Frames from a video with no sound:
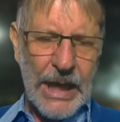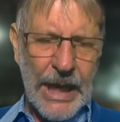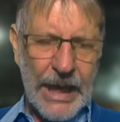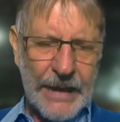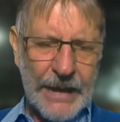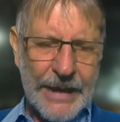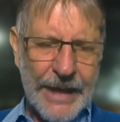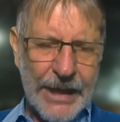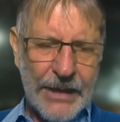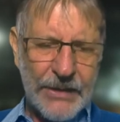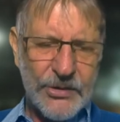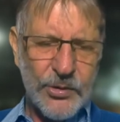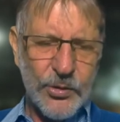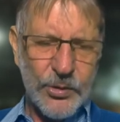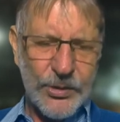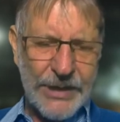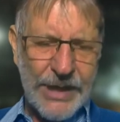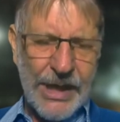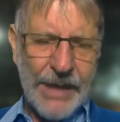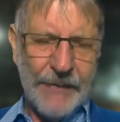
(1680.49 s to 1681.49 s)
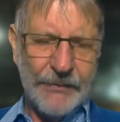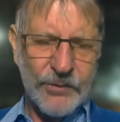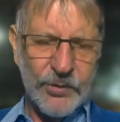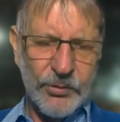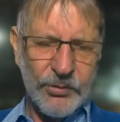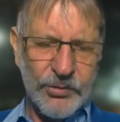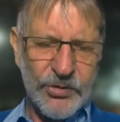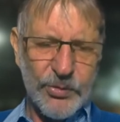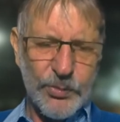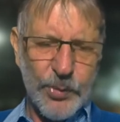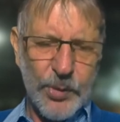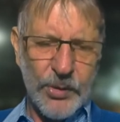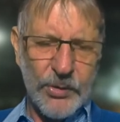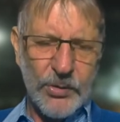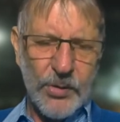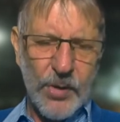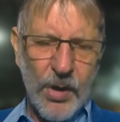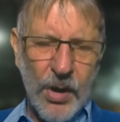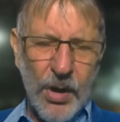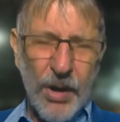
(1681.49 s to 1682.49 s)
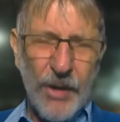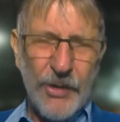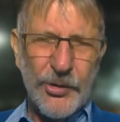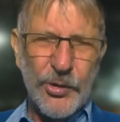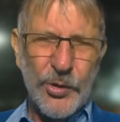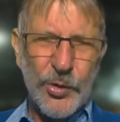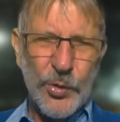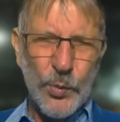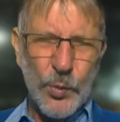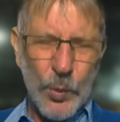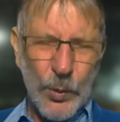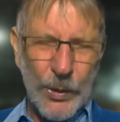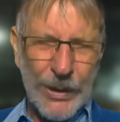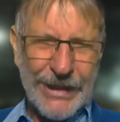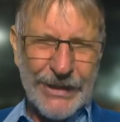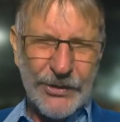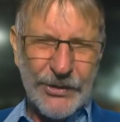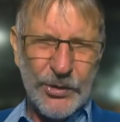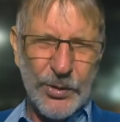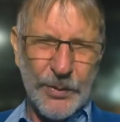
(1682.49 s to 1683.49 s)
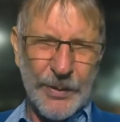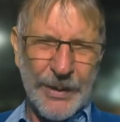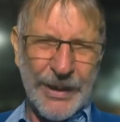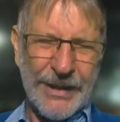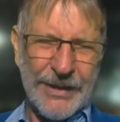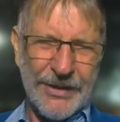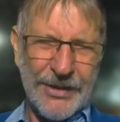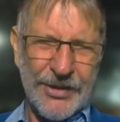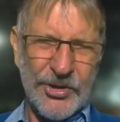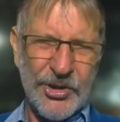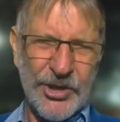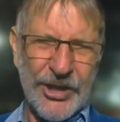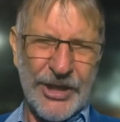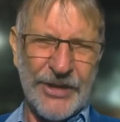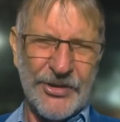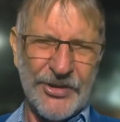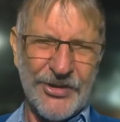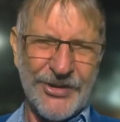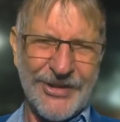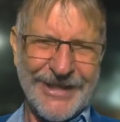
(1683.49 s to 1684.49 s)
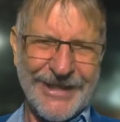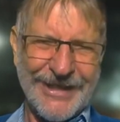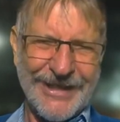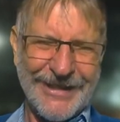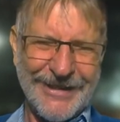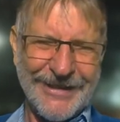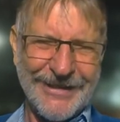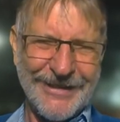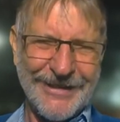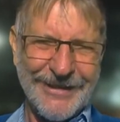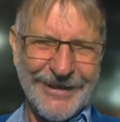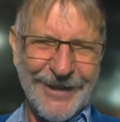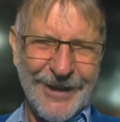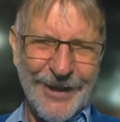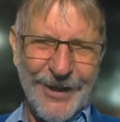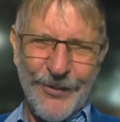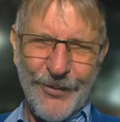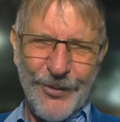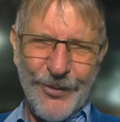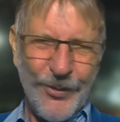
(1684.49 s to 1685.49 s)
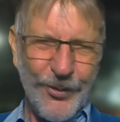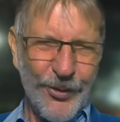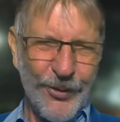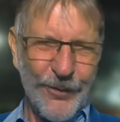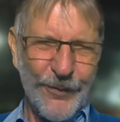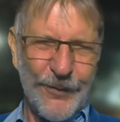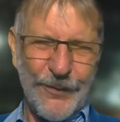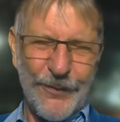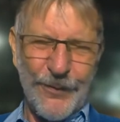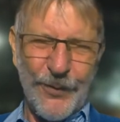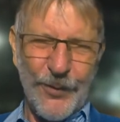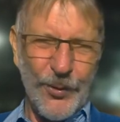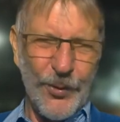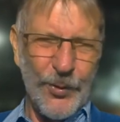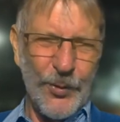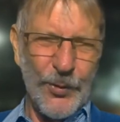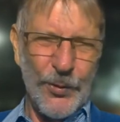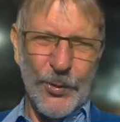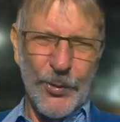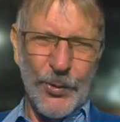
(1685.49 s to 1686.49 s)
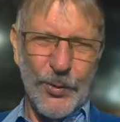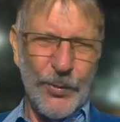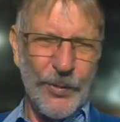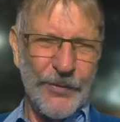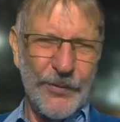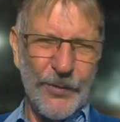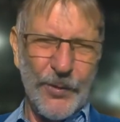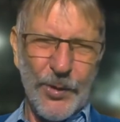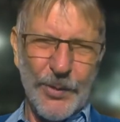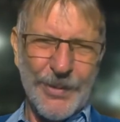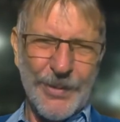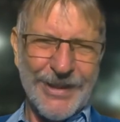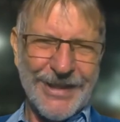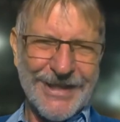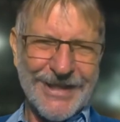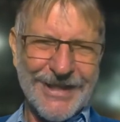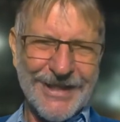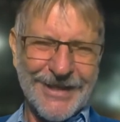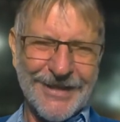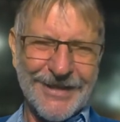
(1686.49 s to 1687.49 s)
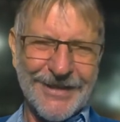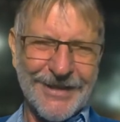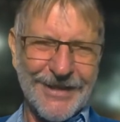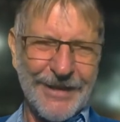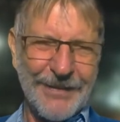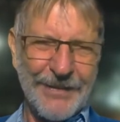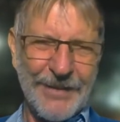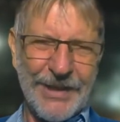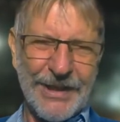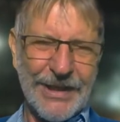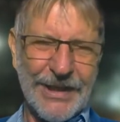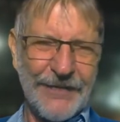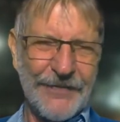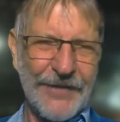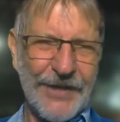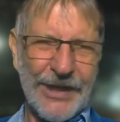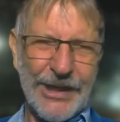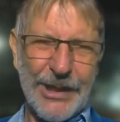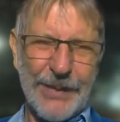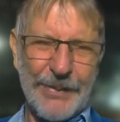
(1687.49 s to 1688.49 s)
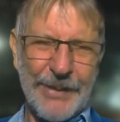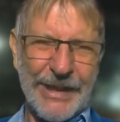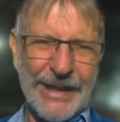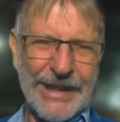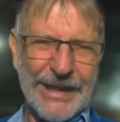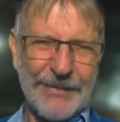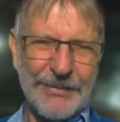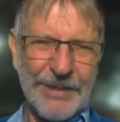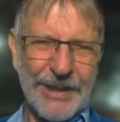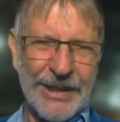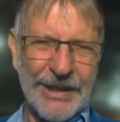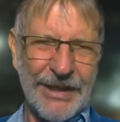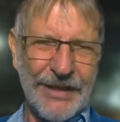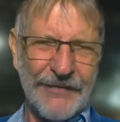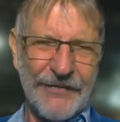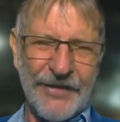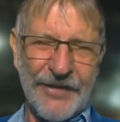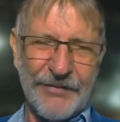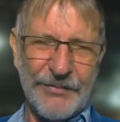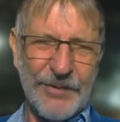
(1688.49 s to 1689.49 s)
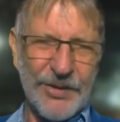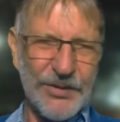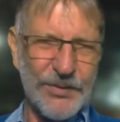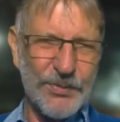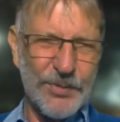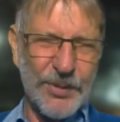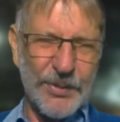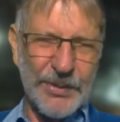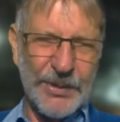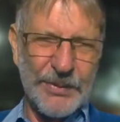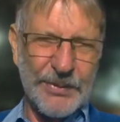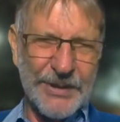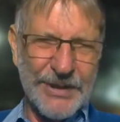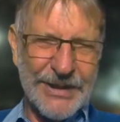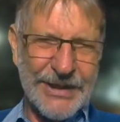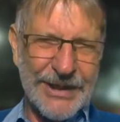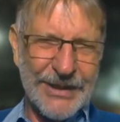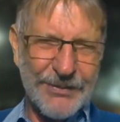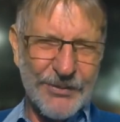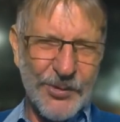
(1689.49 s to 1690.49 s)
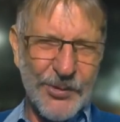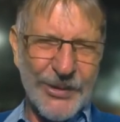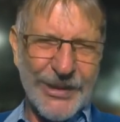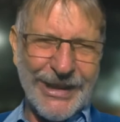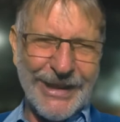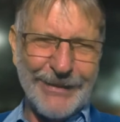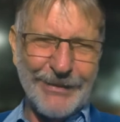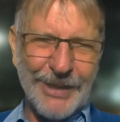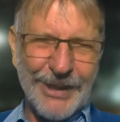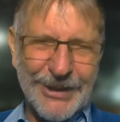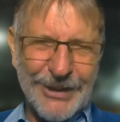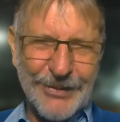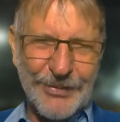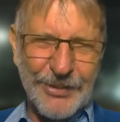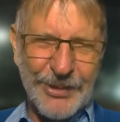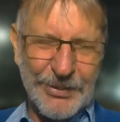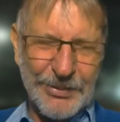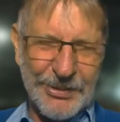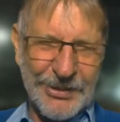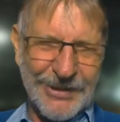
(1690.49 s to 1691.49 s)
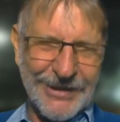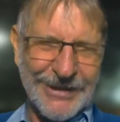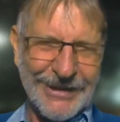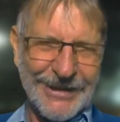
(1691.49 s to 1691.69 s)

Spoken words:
And now it's your time to respond. Are you willing to make the changes needed? We've all missed it. I mean, if I go back in my life, I've most probably missed it more than most people.